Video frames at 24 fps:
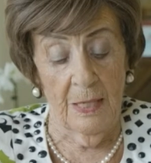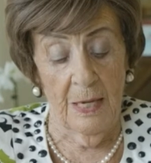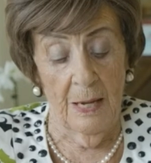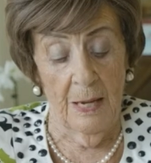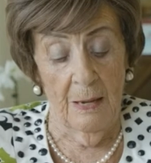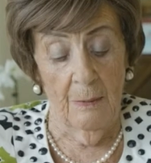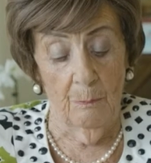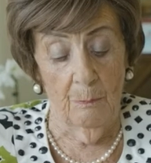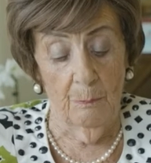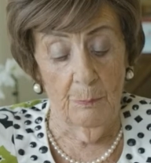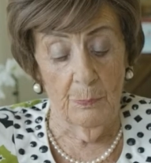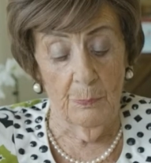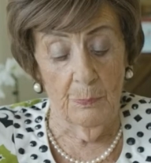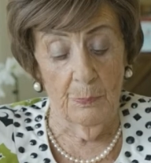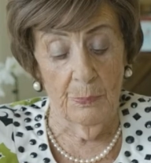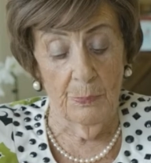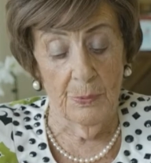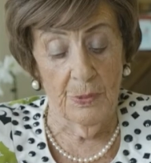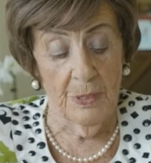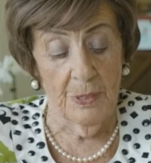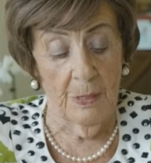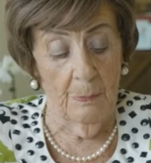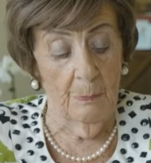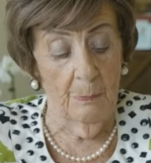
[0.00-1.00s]
camp,
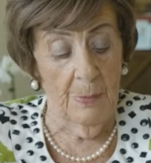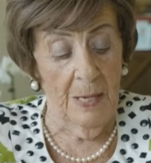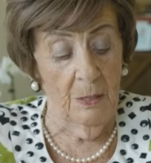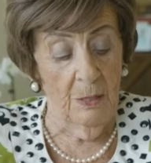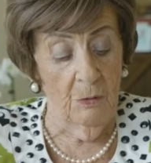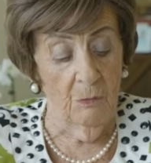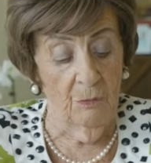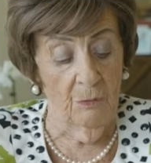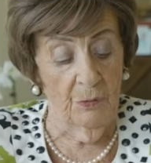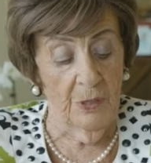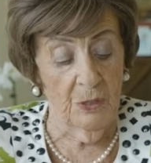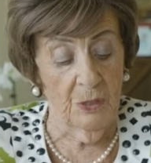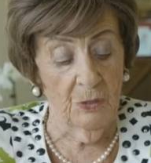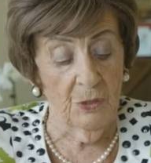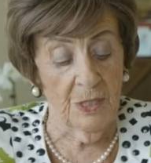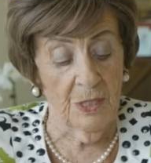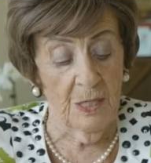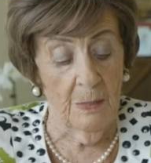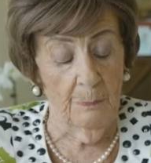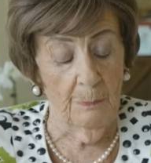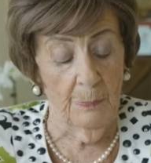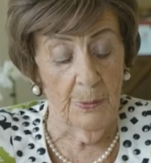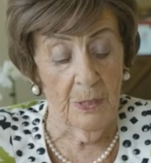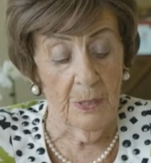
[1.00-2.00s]
the men were
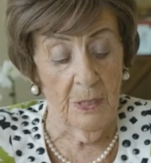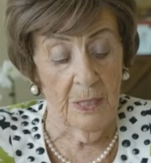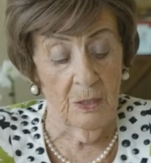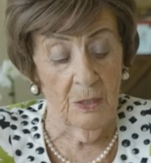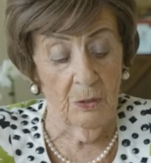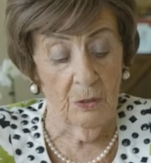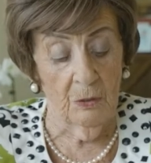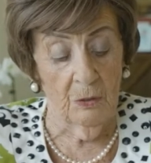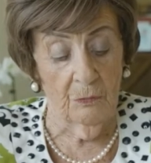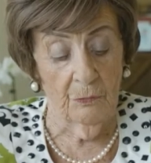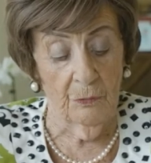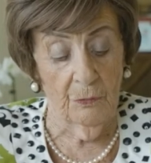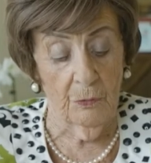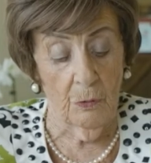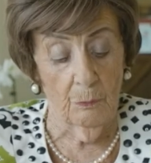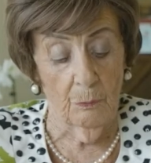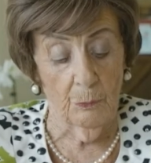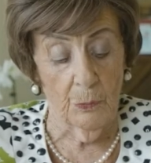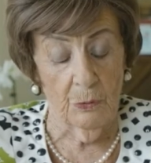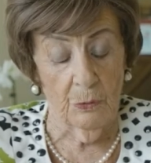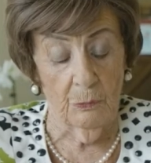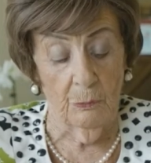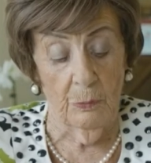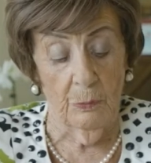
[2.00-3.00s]
separated
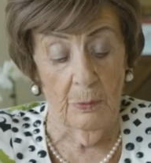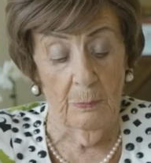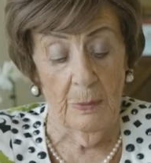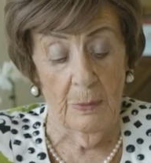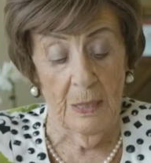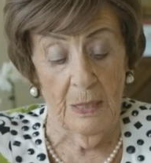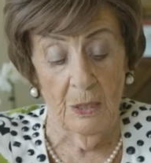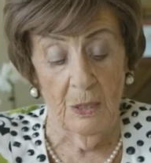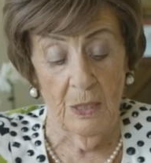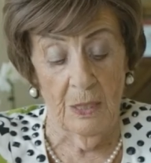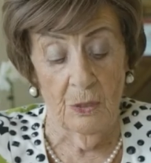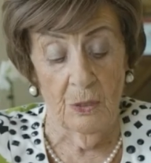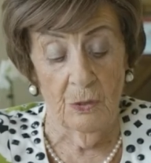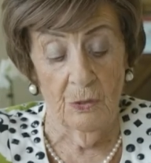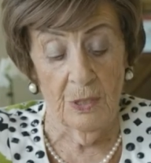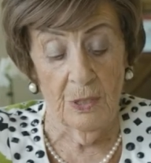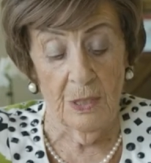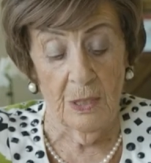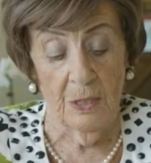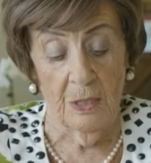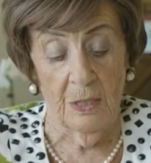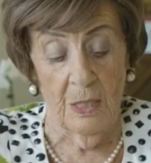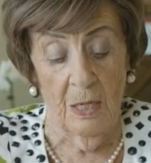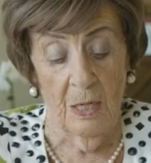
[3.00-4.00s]
from the women in
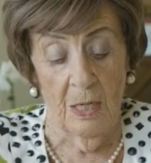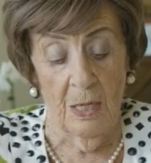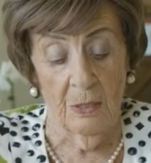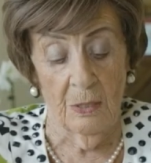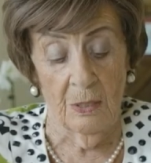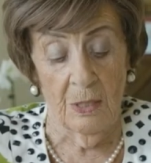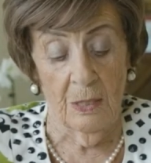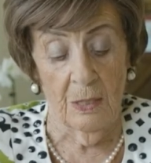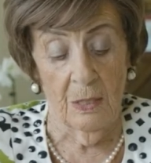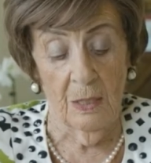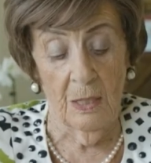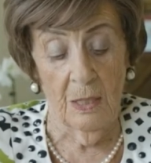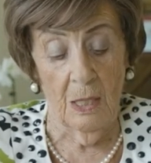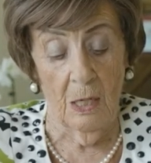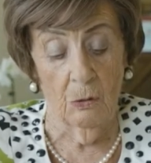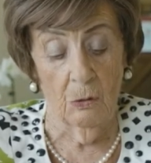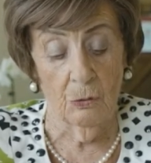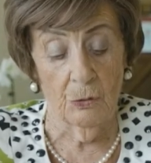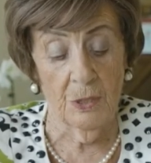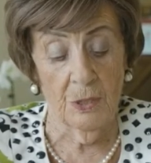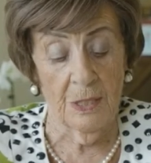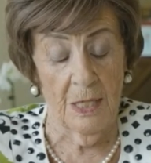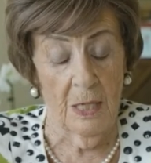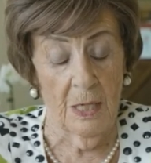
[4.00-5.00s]
the yard
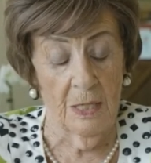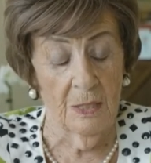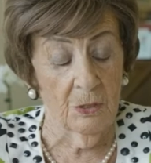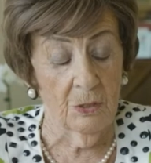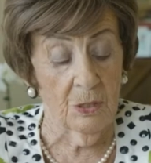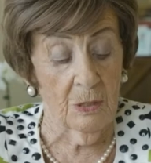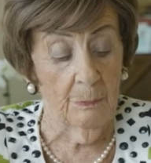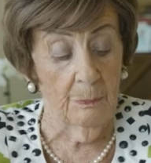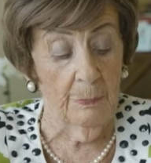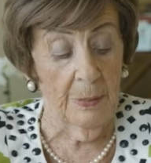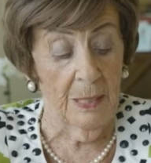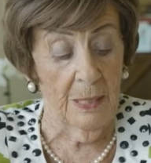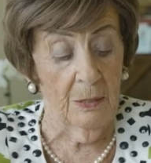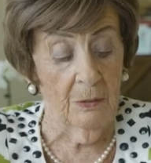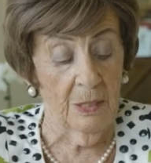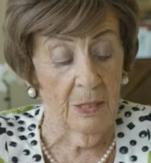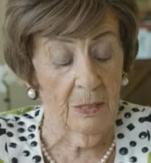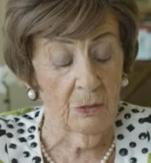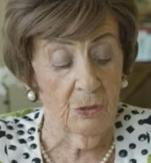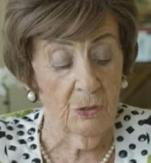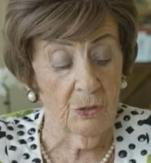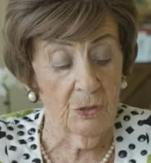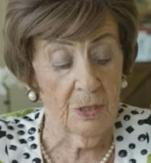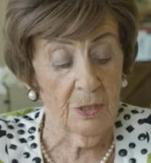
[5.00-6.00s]
outside the
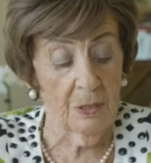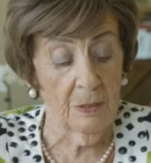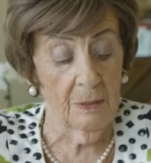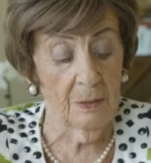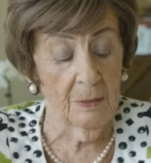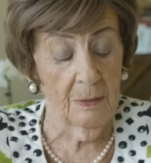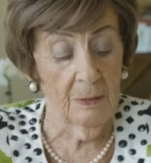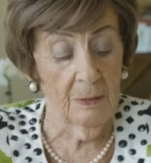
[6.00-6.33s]
barracks.